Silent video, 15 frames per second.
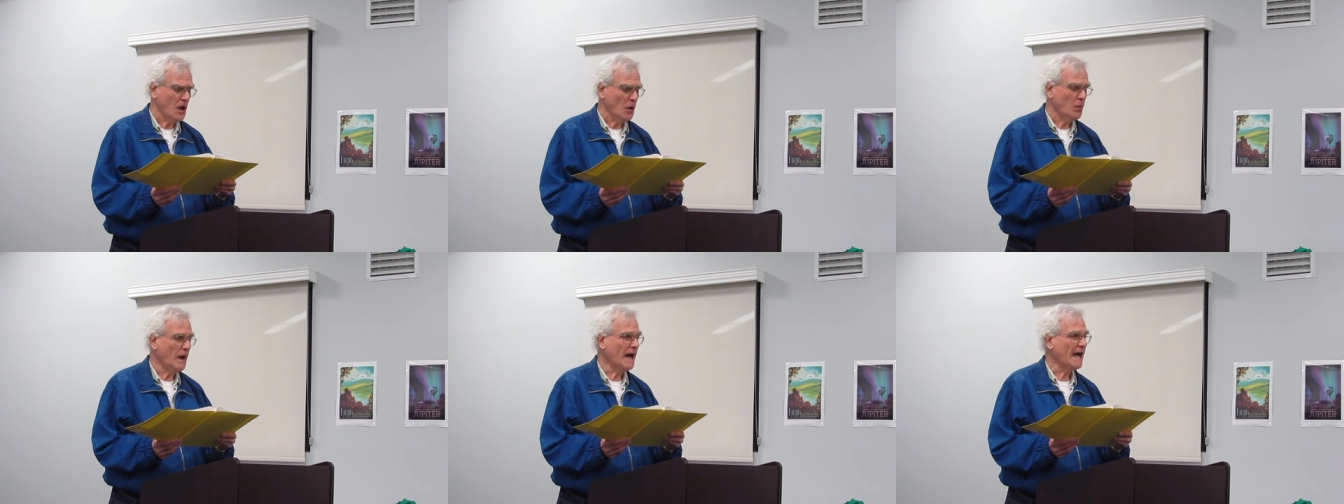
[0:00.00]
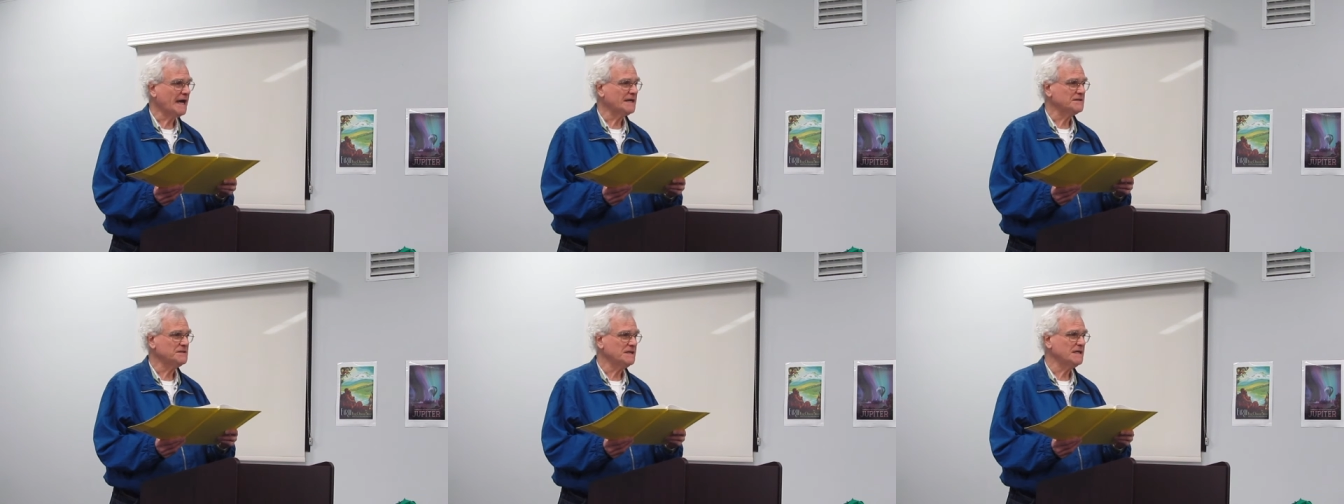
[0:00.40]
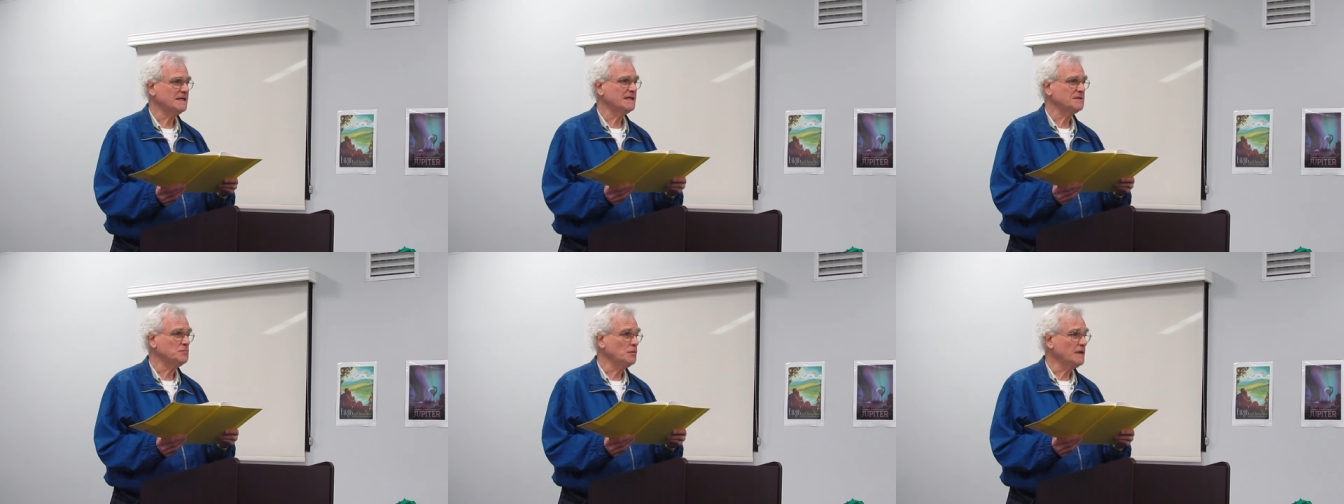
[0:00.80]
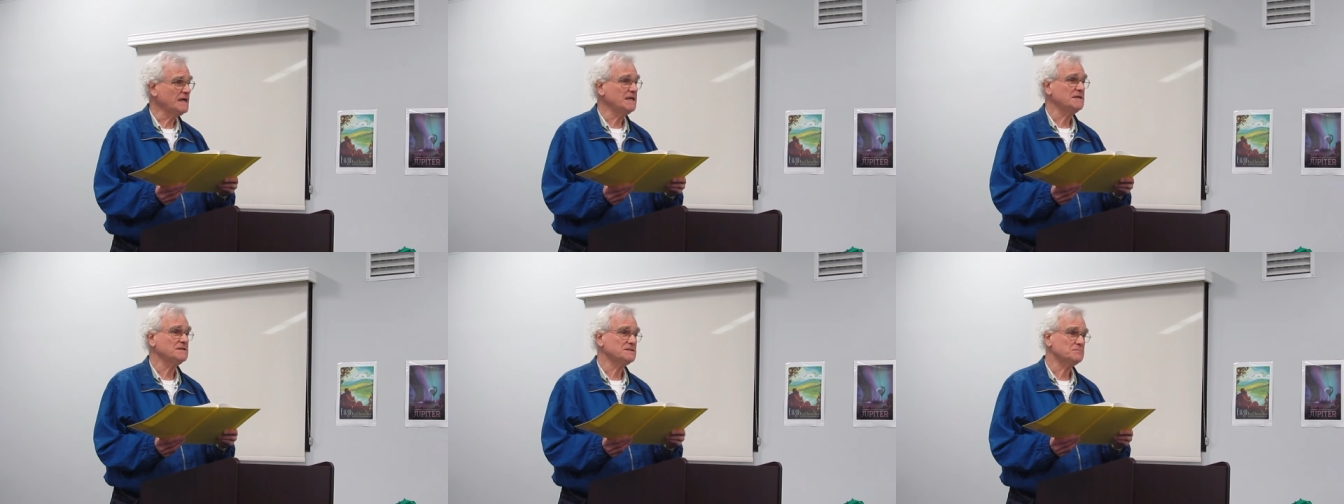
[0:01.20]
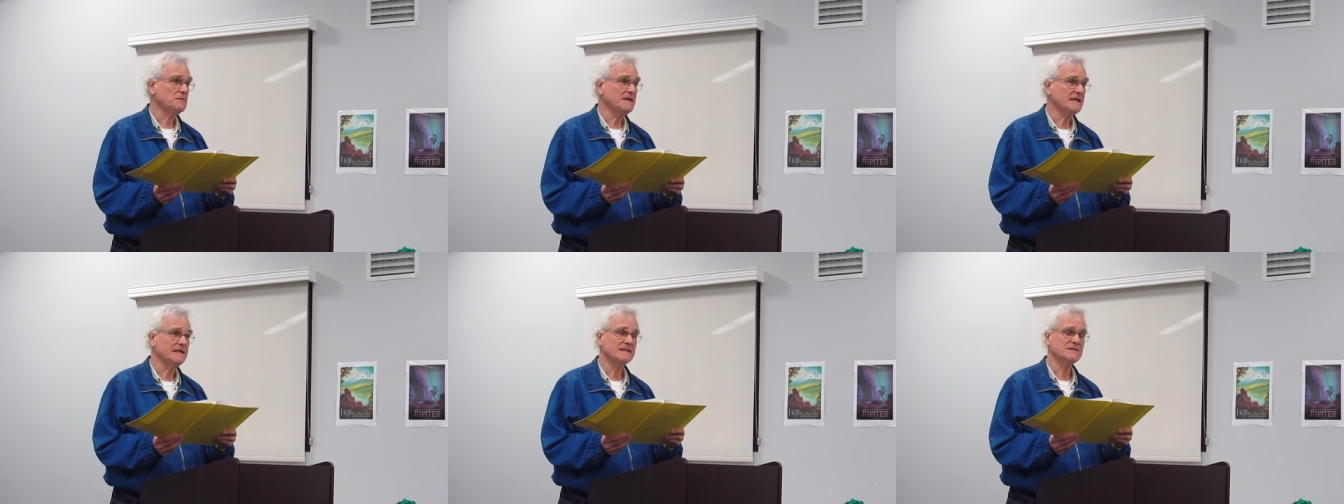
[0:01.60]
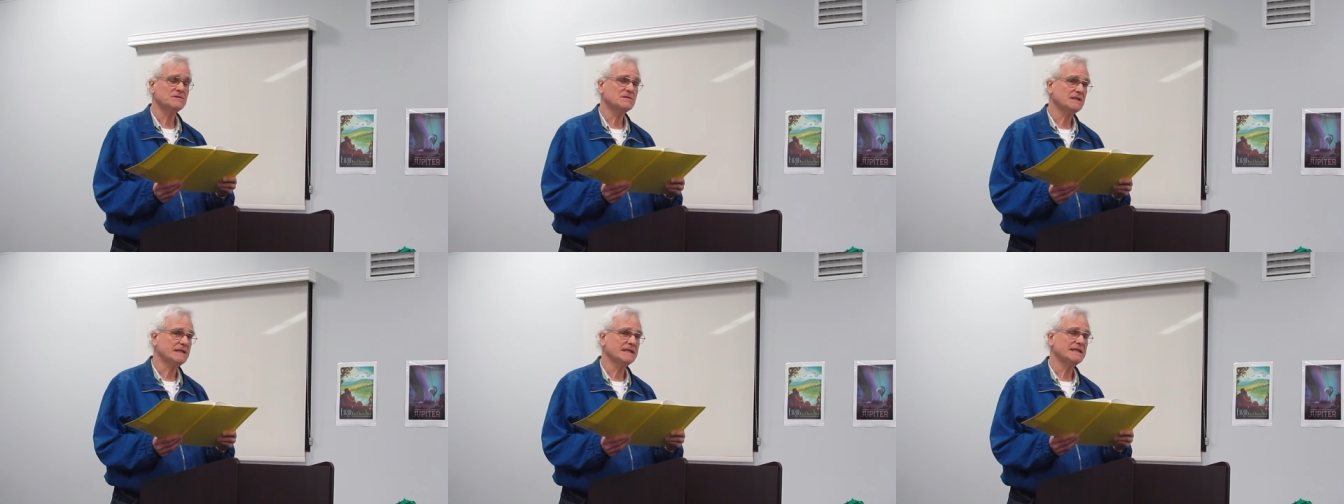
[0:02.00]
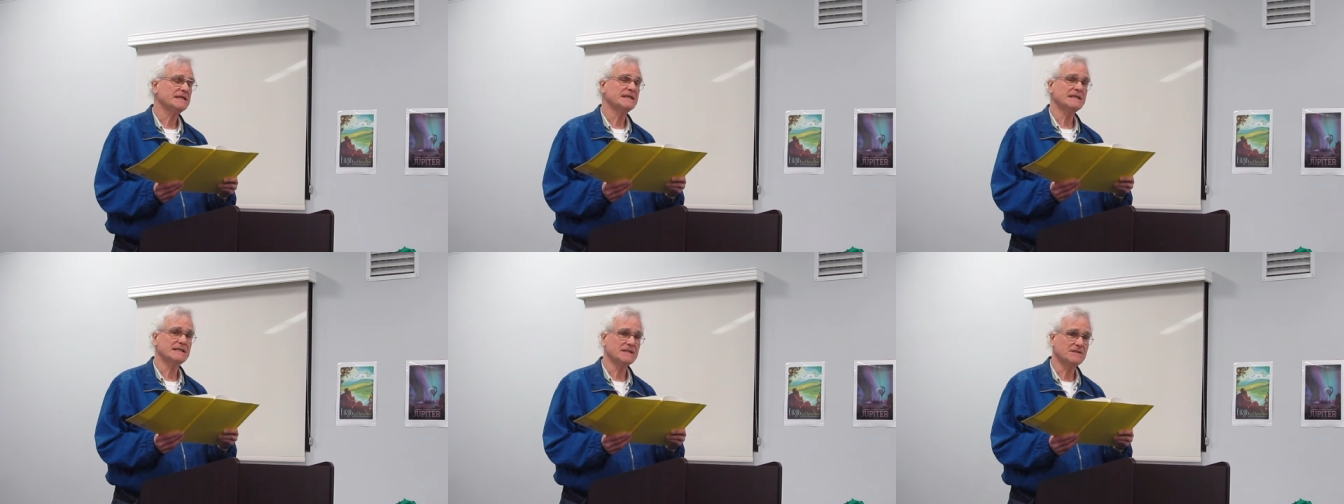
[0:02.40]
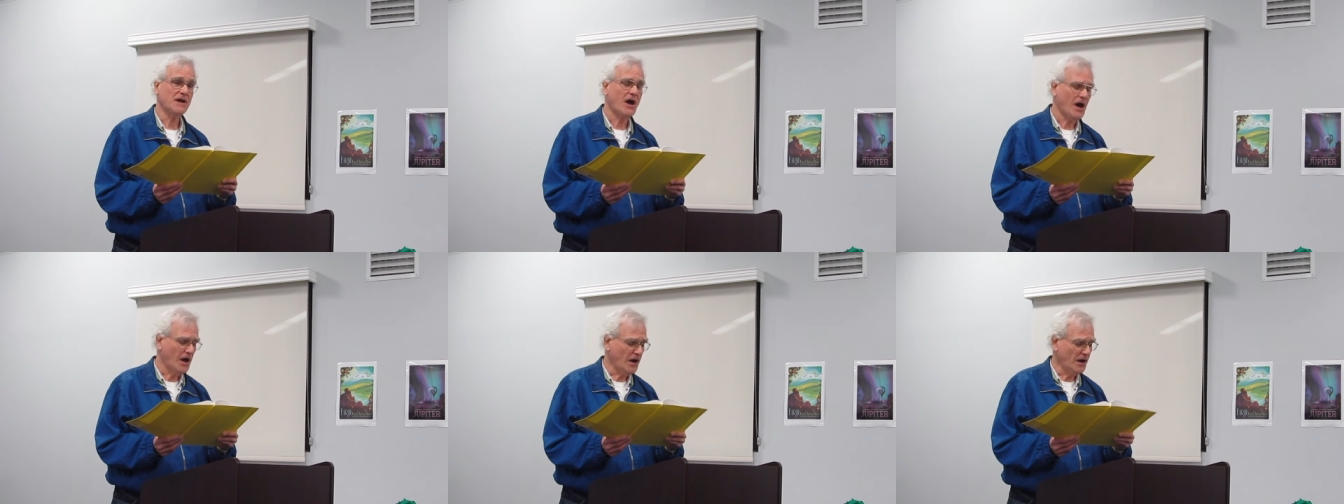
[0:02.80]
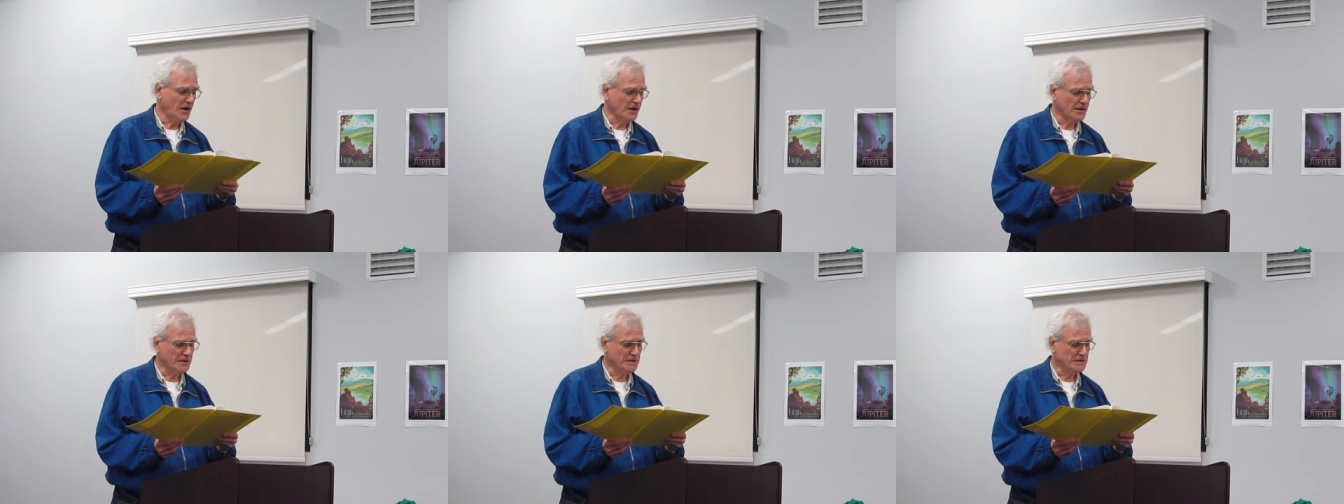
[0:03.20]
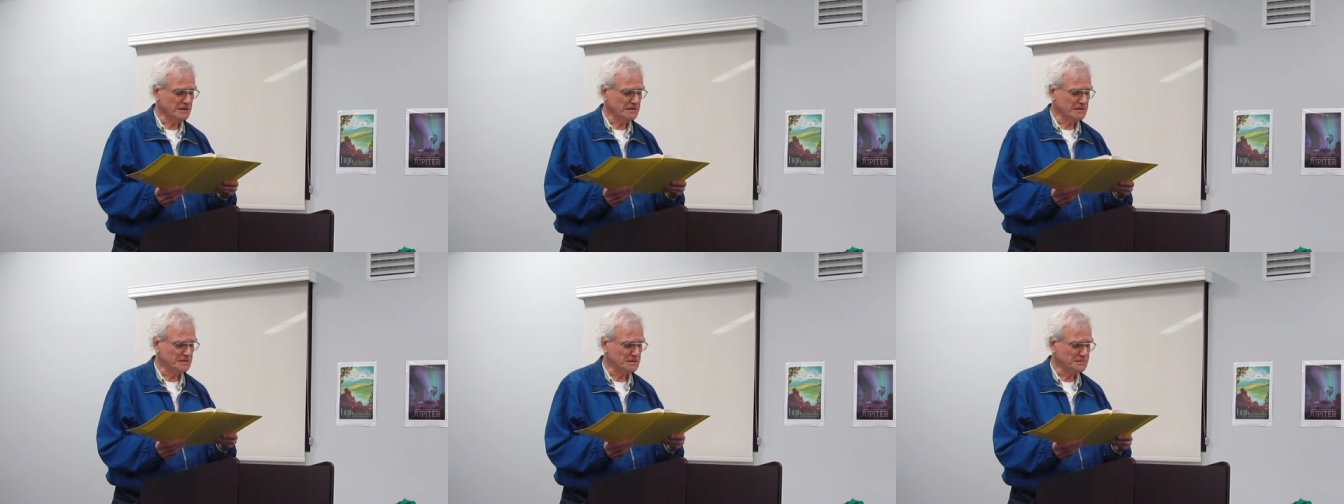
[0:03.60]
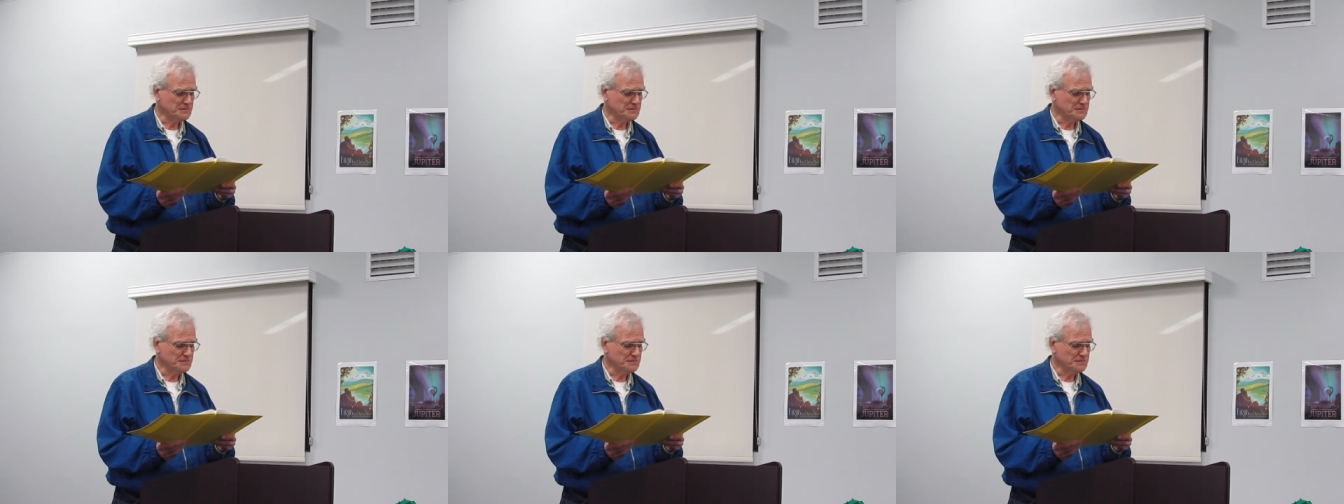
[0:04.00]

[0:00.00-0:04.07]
why did we spend it all?